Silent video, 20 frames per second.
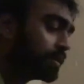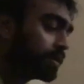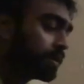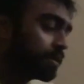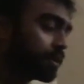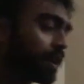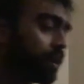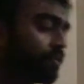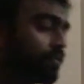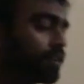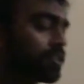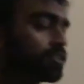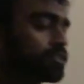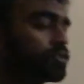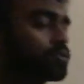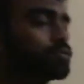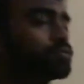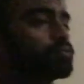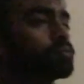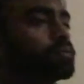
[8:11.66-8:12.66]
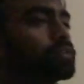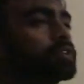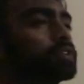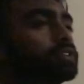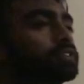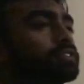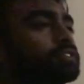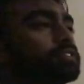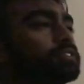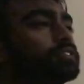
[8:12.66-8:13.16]
Clarify the Two of
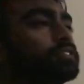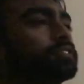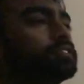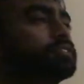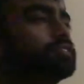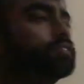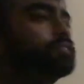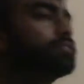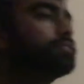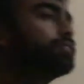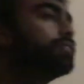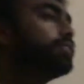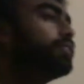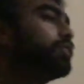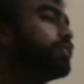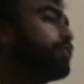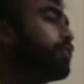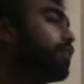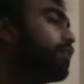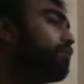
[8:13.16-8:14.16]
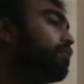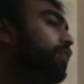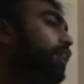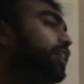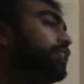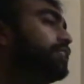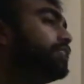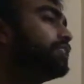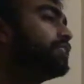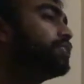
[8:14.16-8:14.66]
Wands. Your
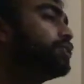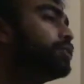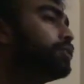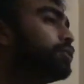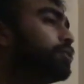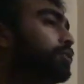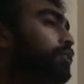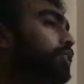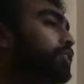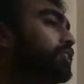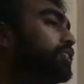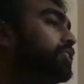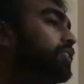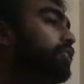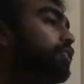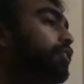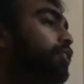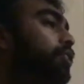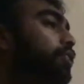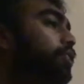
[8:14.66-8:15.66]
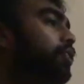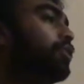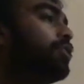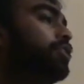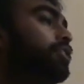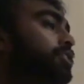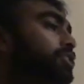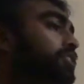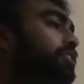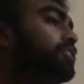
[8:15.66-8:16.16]
advice is to consider your
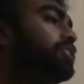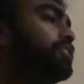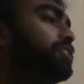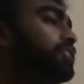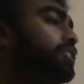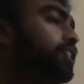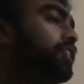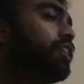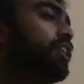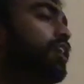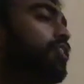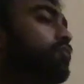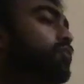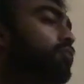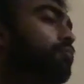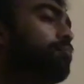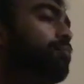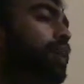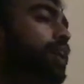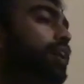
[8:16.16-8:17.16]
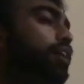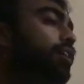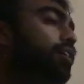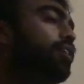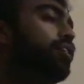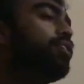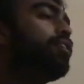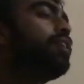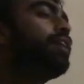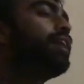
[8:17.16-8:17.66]
decisions that you have to make
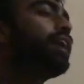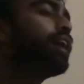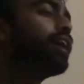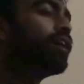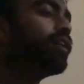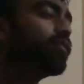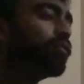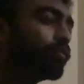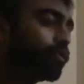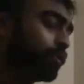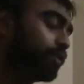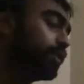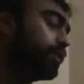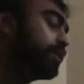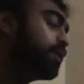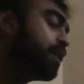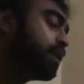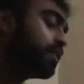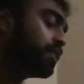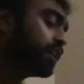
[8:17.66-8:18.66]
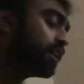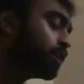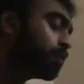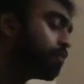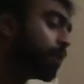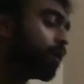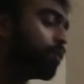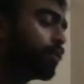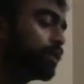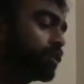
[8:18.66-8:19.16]
carefully. Think
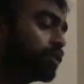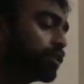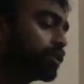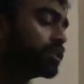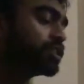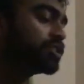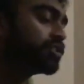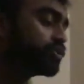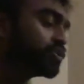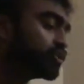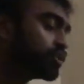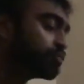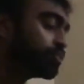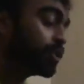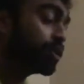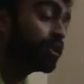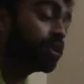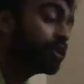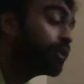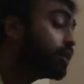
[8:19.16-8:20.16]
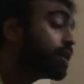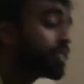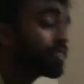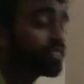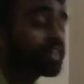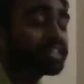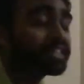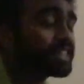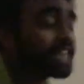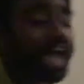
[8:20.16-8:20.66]
about what nourishes your spirit.
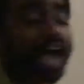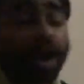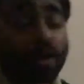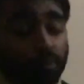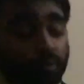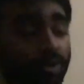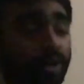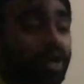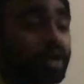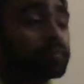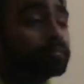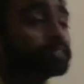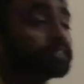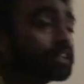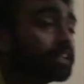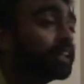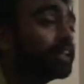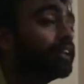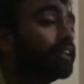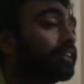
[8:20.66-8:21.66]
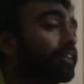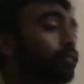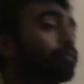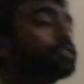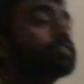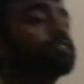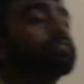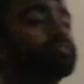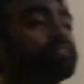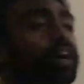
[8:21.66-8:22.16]
The Tower. I'm seeing there
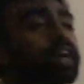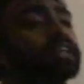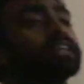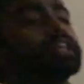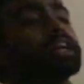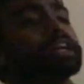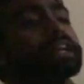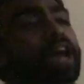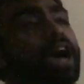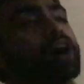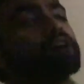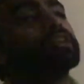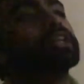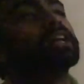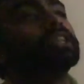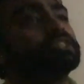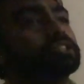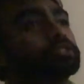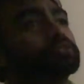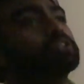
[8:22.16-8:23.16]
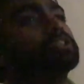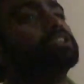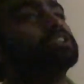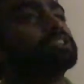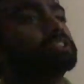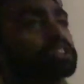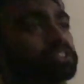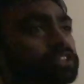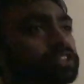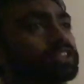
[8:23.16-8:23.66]
was a fight that now led to a
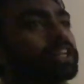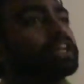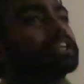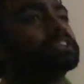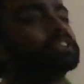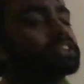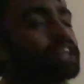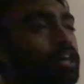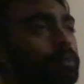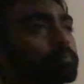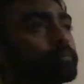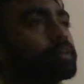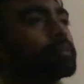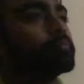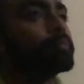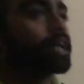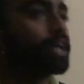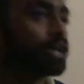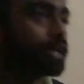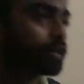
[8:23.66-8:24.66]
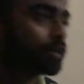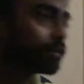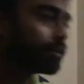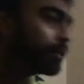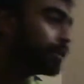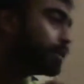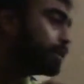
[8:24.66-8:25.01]
decision that's not been made.